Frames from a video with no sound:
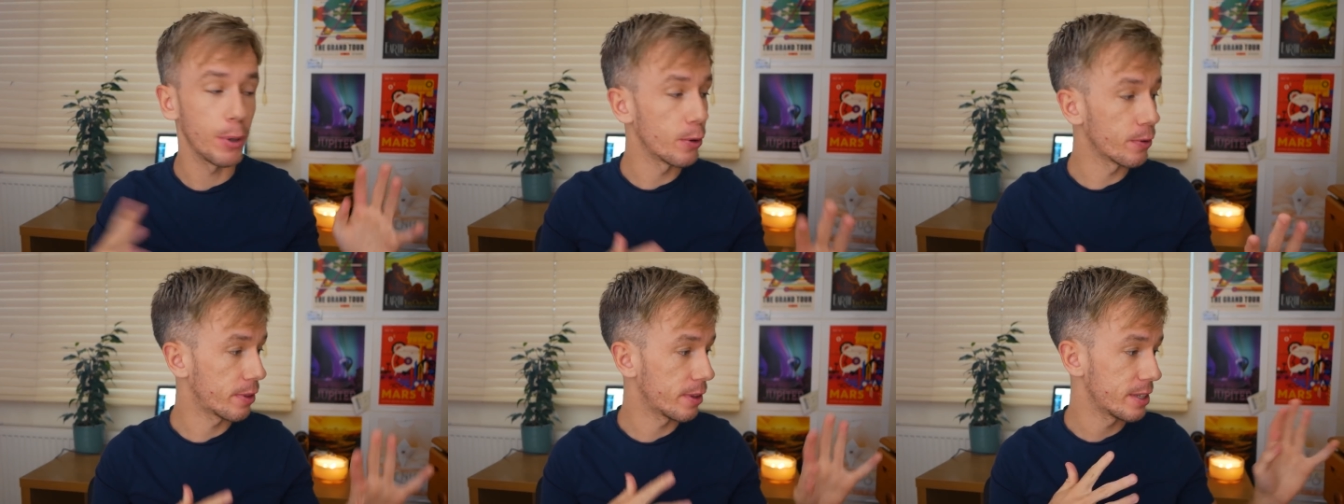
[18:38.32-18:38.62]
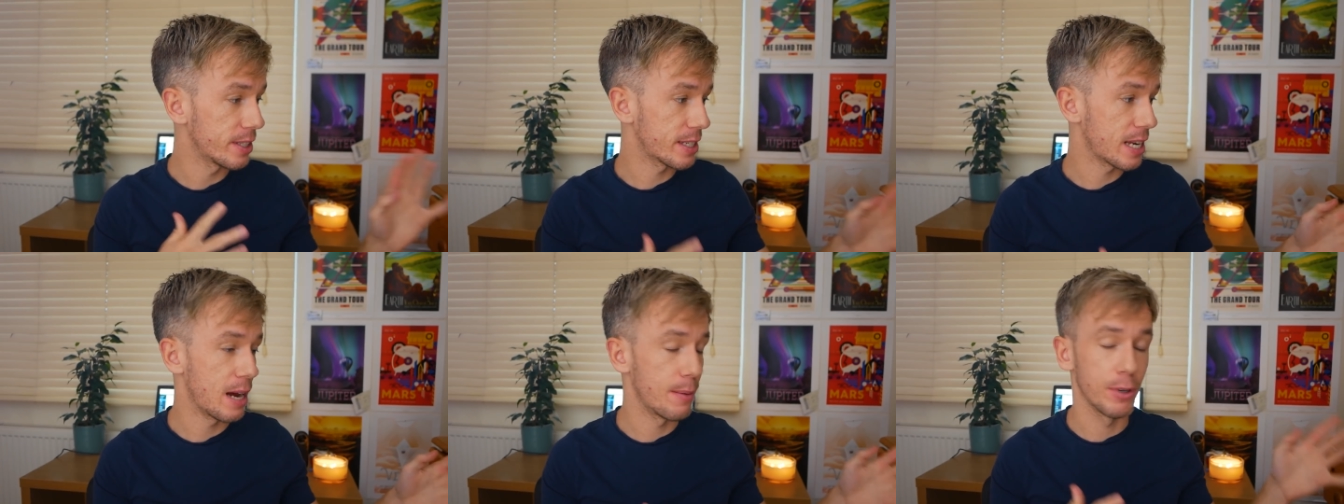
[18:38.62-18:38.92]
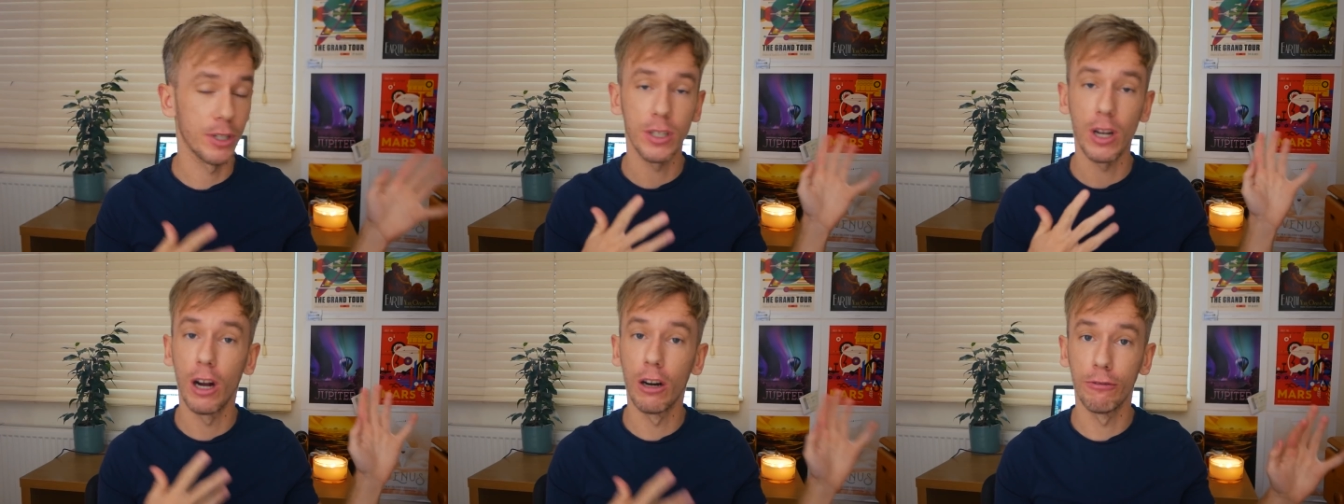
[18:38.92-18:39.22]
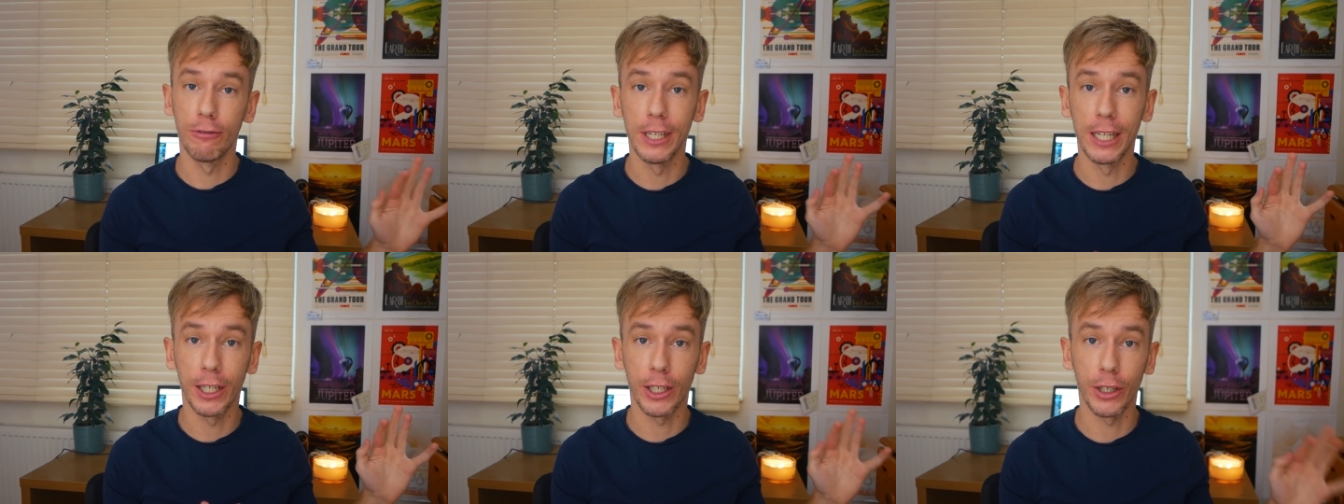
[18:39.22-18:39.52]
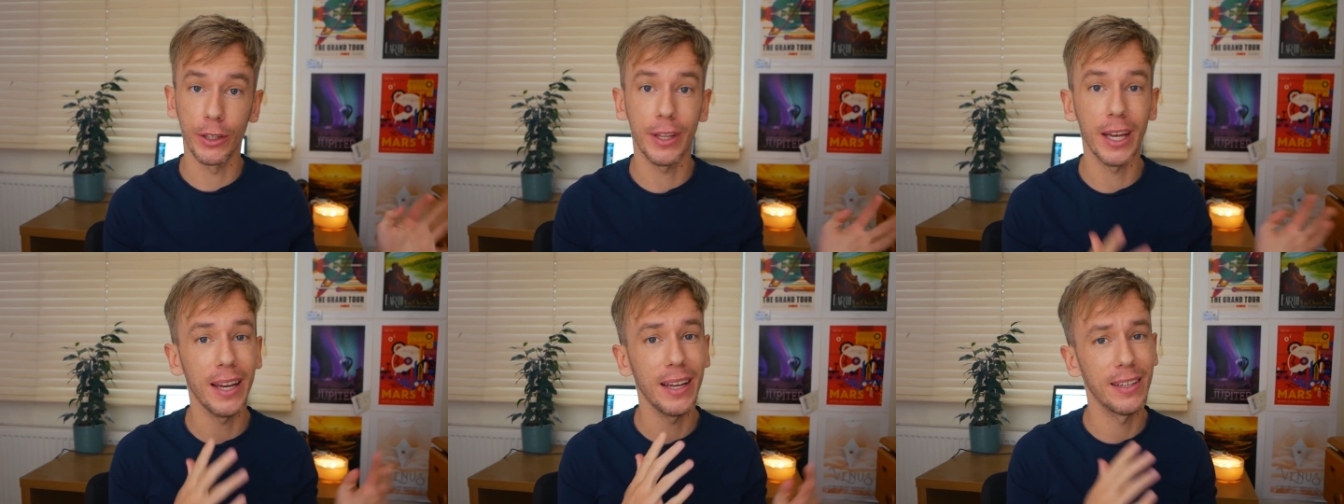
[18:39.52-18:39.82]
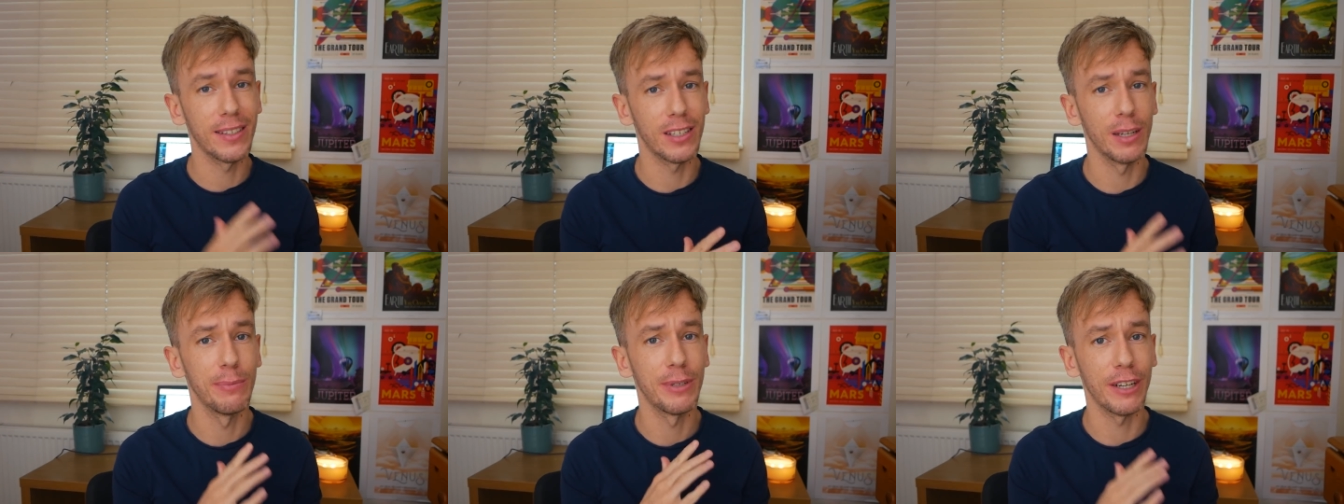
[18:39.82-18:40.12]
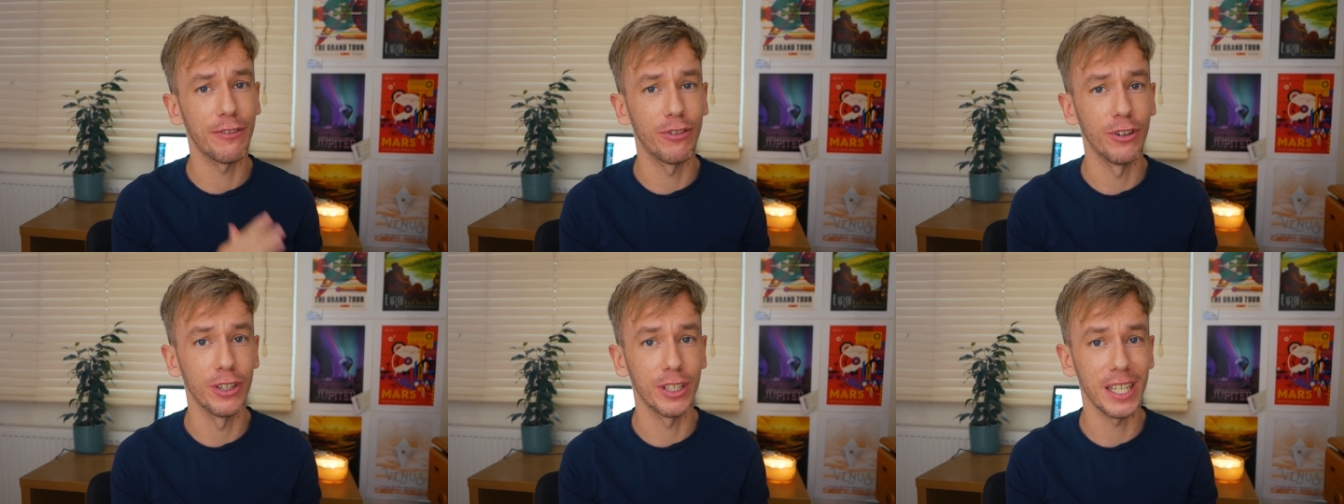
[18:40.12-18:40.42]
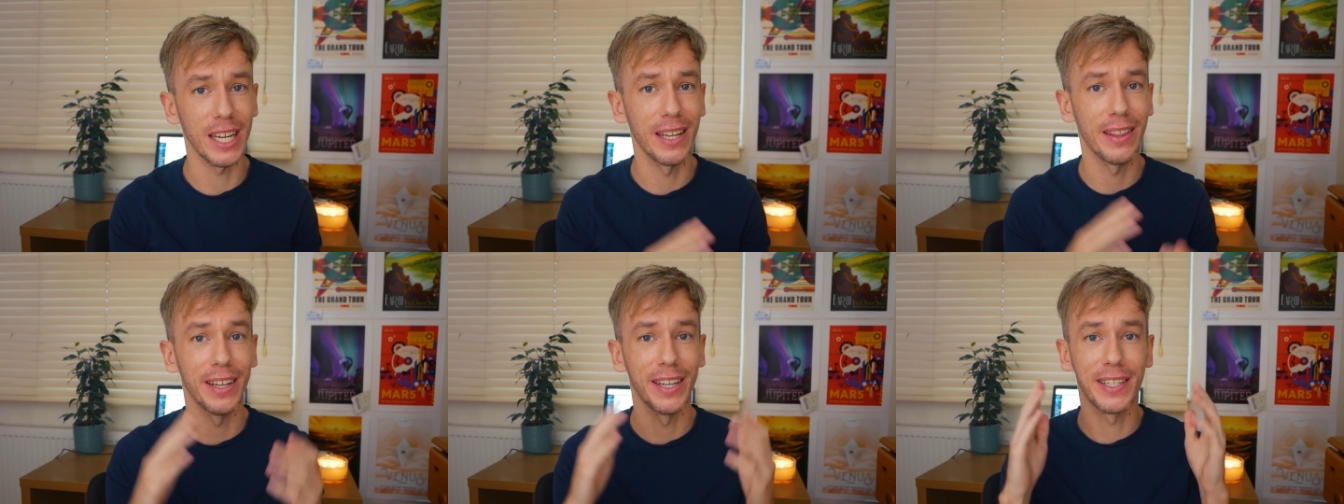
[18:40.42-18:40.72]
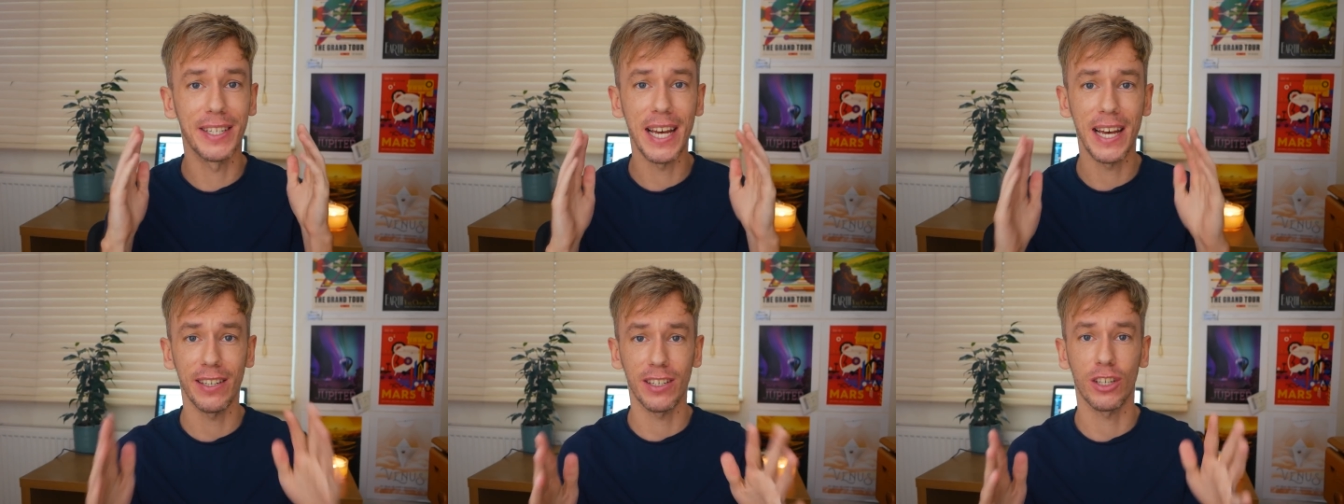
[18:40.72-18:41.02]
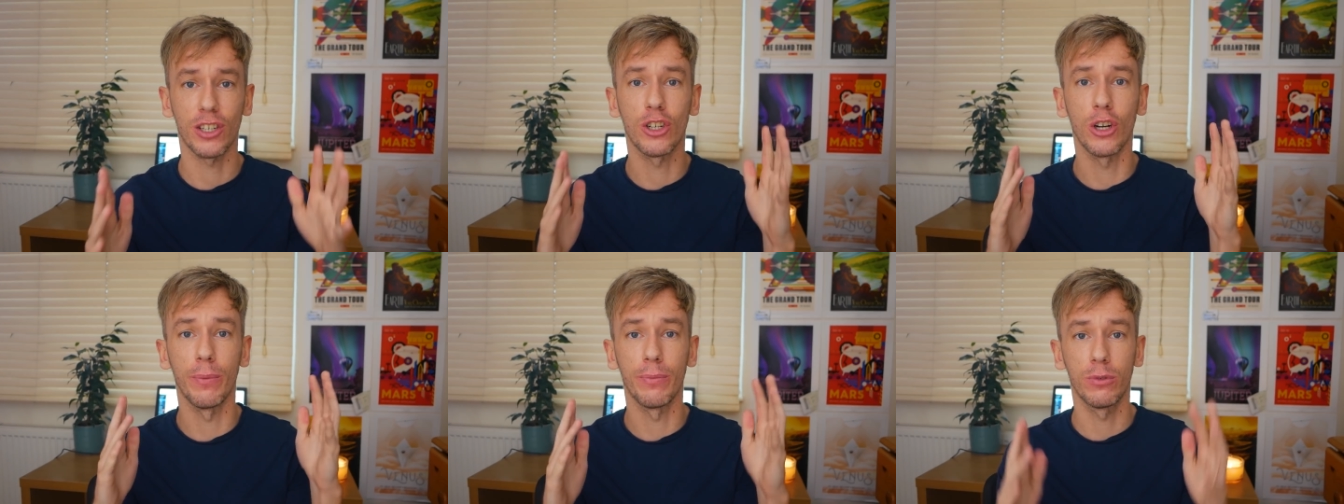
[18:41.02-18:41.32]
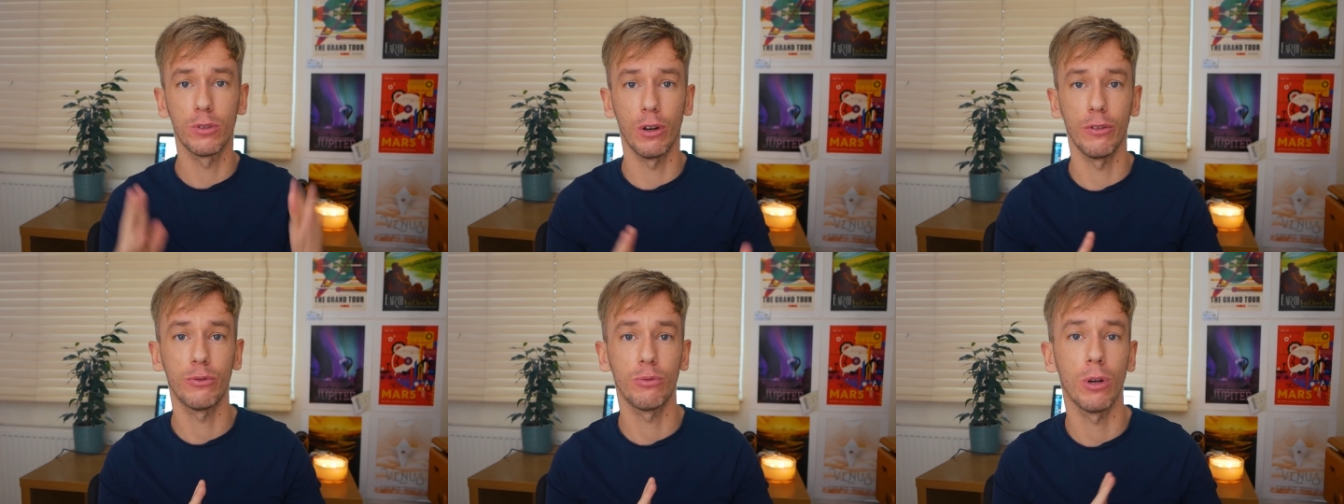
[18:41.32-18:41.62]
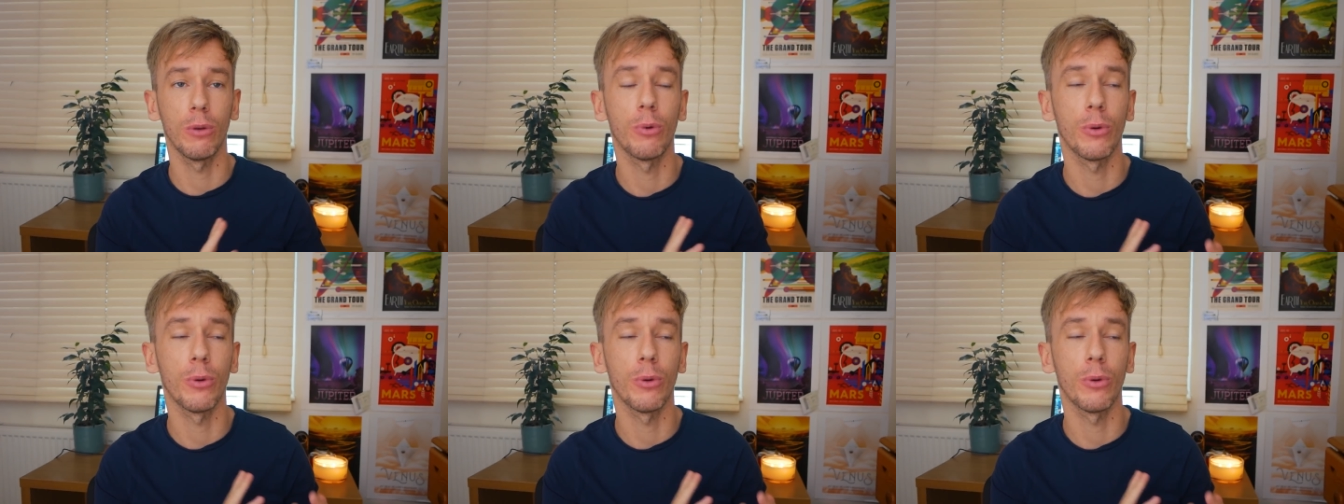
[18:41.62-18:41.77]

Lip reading: both of these cameras are really good, there is some difference in the desktop software,